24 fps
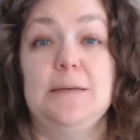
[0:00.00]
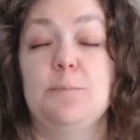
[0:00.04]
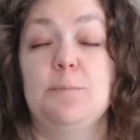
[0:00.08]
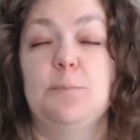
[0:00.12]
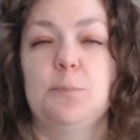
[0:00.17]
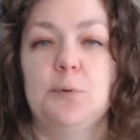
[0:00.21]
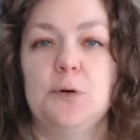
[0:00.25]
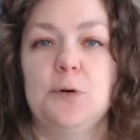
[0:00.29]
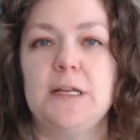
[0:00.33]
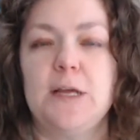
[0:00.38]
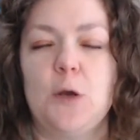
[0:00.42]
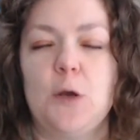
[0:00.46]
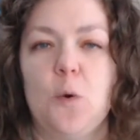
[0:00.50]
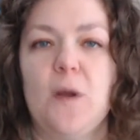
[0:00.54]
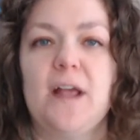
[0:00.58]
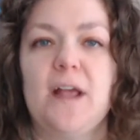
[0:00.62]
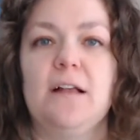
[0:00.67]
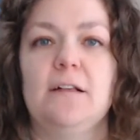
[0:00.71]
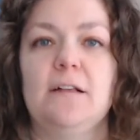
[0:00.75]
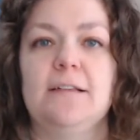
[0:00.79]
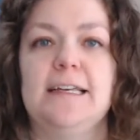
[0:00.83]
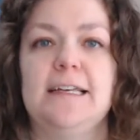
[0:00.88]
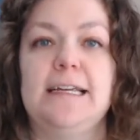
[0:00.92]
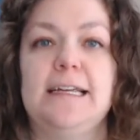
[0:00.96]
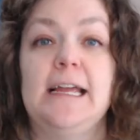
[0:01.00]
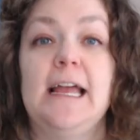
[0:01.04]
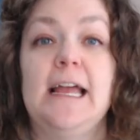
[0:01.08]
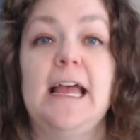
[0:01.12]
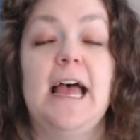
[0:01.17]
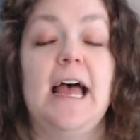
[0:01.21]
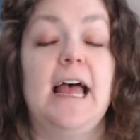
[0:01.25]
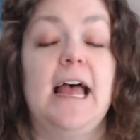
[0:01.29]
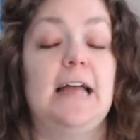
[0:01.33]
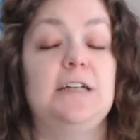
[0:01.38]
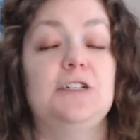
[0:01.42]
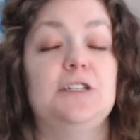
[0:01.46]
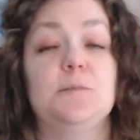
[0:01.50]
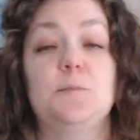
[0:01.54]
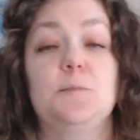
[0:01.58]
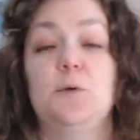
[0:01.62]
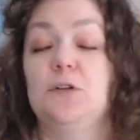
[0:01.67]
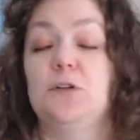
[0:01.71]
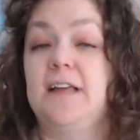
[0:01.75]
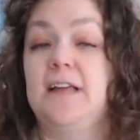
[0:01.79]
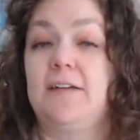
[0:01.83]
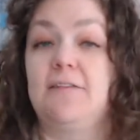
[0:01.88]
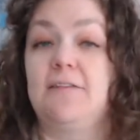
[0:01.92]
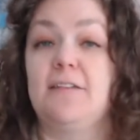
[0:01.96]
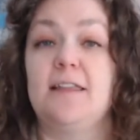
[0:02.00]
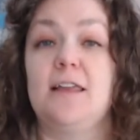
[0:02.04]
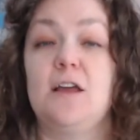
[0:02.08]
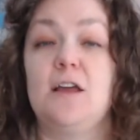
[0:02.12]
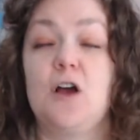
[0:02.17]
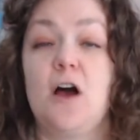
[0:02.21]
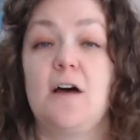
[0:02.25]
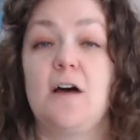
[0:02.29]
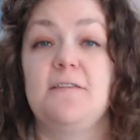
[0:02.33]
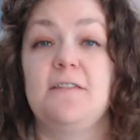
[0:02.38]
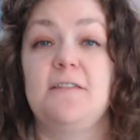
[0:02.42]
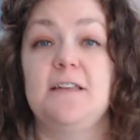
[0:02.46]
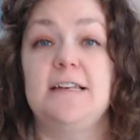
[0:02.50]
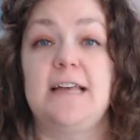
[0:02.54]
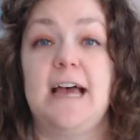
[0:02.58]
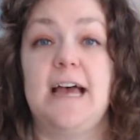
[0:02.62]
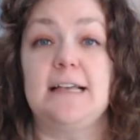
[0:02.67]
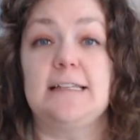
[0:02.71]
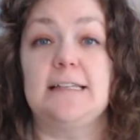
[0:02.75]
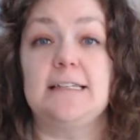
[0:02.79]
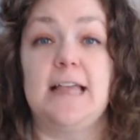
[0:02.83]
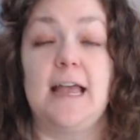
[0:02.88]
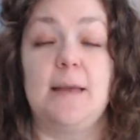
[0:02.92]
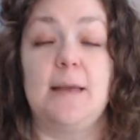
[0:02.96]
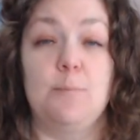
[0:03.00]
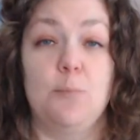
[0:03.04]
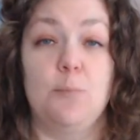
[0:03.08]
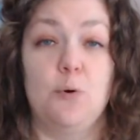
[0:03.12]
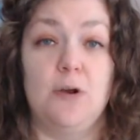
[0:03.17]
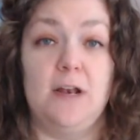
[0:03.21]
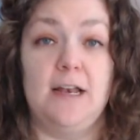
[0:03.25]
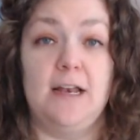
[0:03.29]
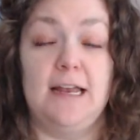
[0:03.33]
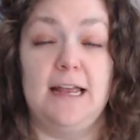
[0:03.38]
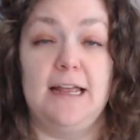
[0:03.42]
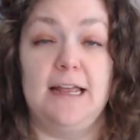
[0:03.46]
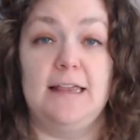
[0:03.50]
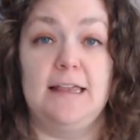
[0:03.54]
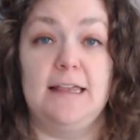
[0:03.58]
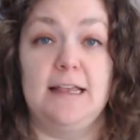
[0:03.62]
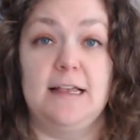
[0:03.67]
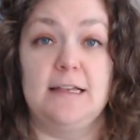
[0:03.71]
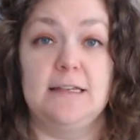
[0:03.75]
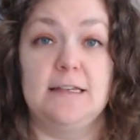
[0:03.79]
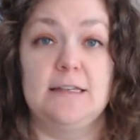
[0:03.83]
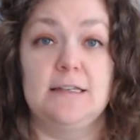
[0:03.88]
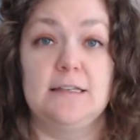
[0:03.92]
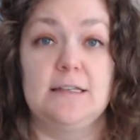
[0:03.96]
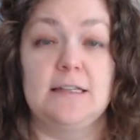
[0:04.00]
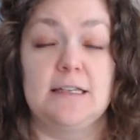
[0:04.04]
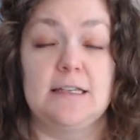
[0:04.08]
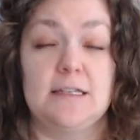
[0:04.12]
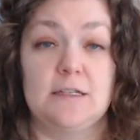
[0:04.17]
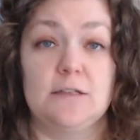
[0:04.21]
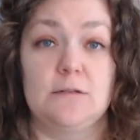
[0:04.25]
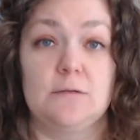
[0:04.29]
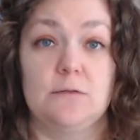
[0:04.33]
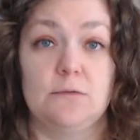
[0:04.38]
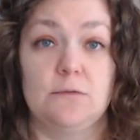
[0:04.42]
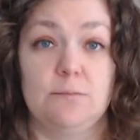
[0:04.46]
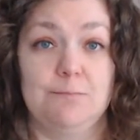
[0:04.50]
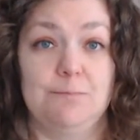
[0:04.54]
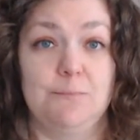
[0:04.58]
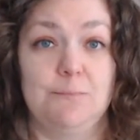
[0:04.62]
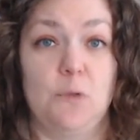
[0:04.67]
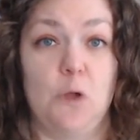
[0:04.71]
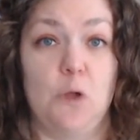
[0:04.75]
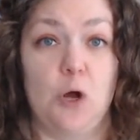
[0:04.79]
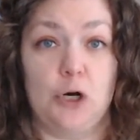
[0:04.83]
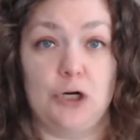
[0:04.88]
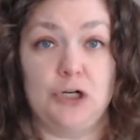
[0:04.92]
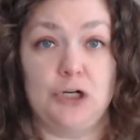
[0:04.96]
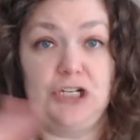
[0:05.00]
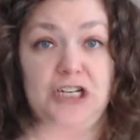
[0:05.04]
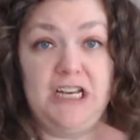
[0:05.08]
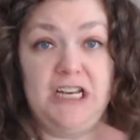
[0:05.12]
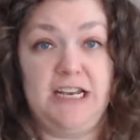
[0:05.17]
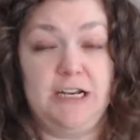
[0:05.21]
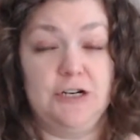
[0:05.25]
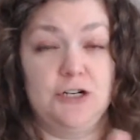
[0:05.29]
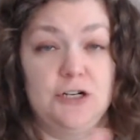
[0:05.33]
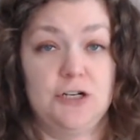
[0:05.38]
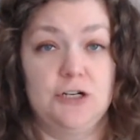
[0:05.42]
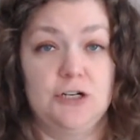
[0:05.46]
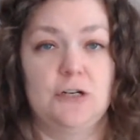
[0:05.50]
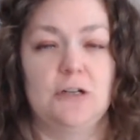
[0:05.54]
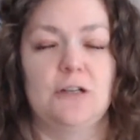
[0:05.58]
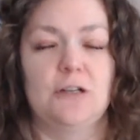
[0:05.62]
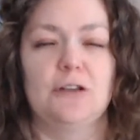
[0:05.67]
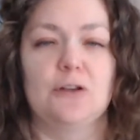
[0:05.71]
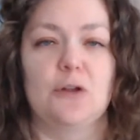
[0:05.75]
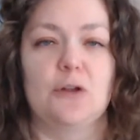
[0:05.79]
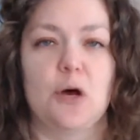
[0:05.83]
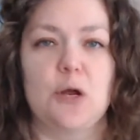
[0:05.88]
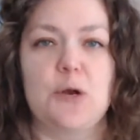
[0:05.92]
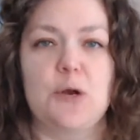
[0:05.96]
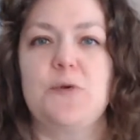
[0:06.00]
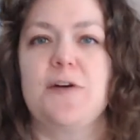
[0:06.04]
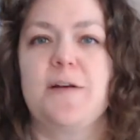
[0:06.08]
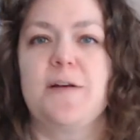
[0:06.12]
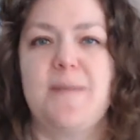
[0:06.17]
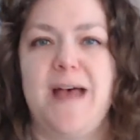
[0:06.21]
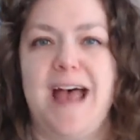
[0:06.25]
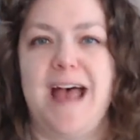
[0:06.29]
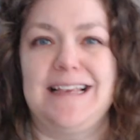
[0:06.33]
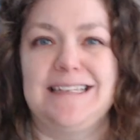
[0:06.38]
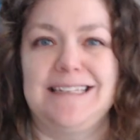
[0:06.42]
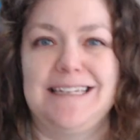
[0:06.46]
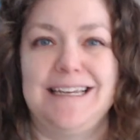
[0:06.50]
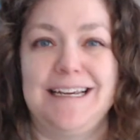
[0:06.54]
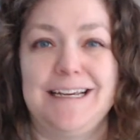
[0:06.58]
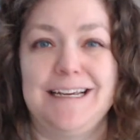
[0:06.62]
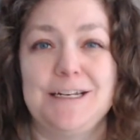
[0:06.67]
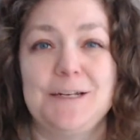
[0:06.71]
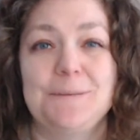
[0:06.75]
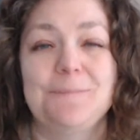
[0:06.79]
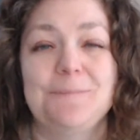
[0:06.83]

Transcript: Pretty quickly, I just pulled everything off the desk and put it in this large-ish laundry basket.